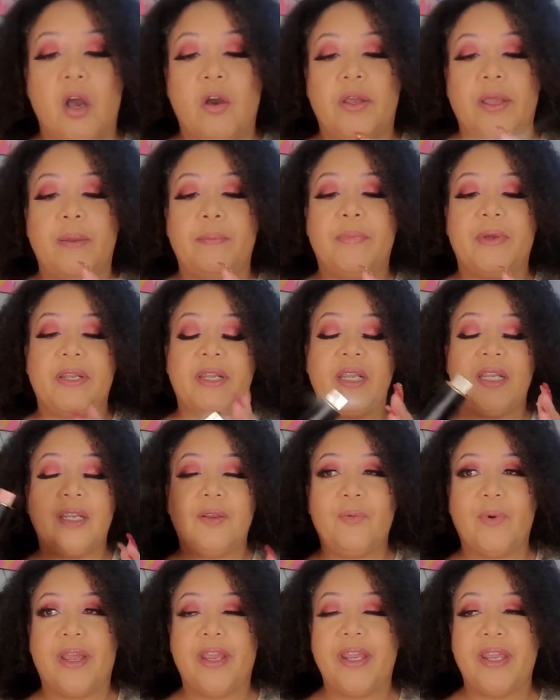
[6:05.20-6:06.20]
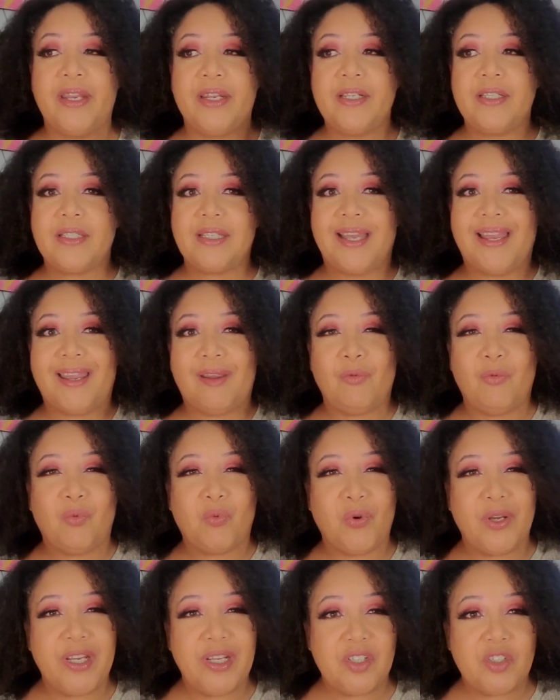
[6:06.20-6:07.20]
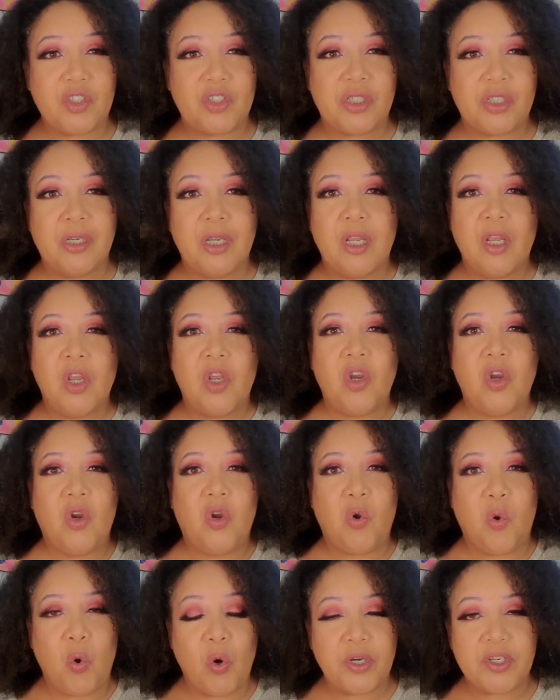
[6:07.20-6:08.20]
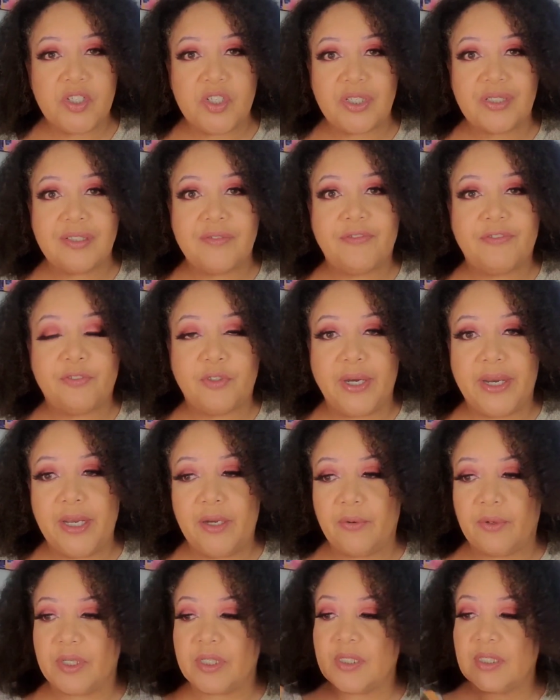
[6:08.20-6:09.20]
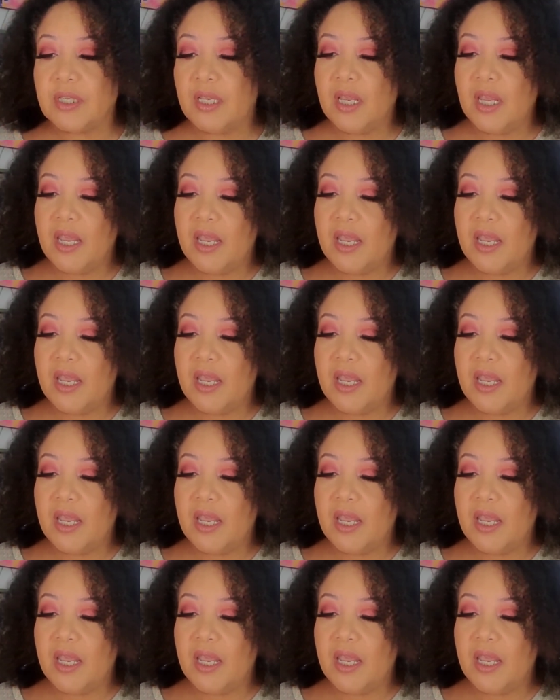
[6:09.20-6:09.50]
Okay, but anyway, it is a rich, gorgeous fragrance.